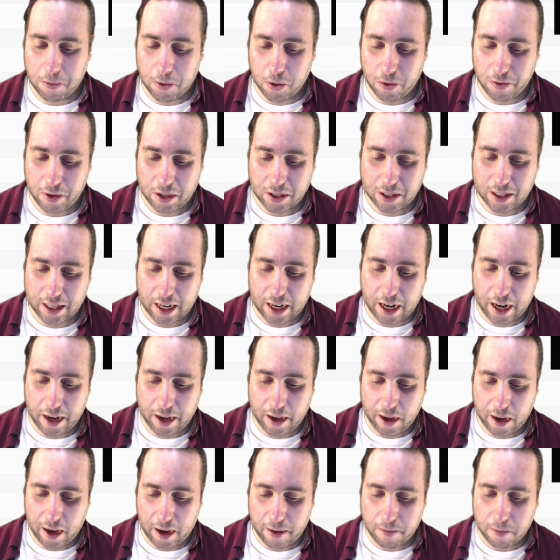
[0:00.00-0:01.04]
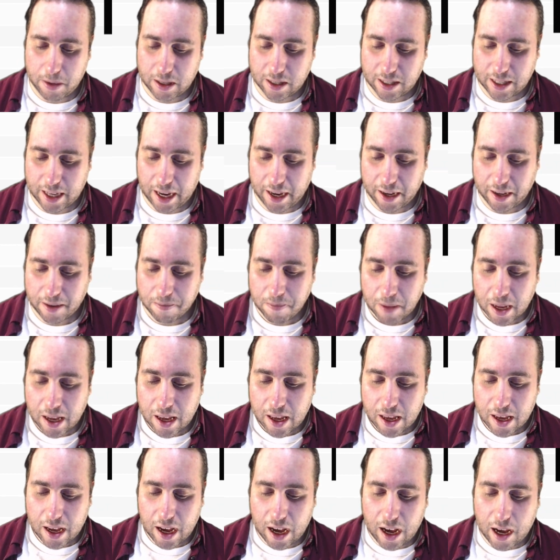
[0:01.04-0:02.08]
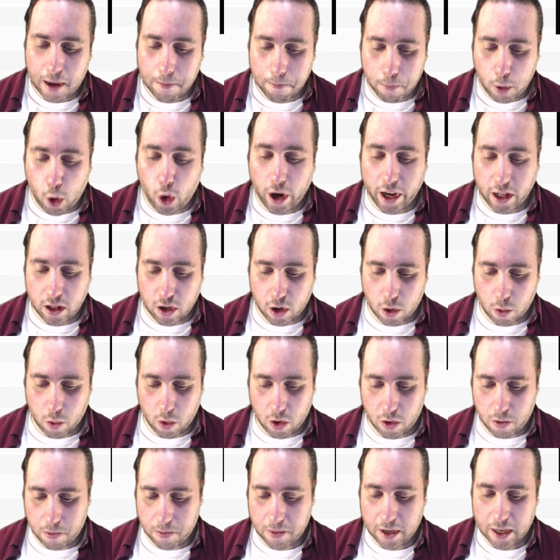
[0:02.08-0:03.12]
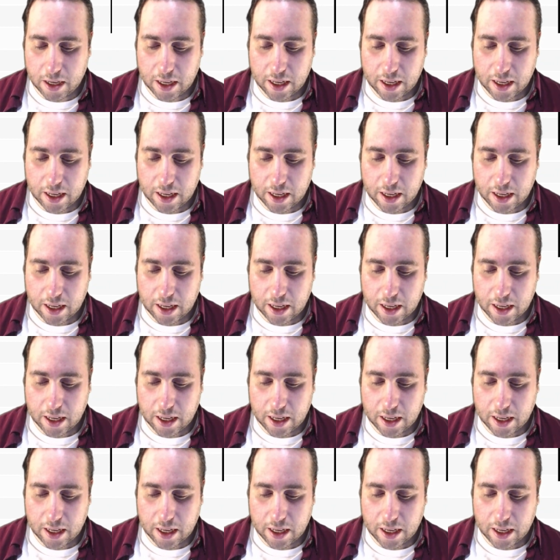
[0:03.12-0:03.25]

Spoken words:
movies that I've been saying. Boiler Room.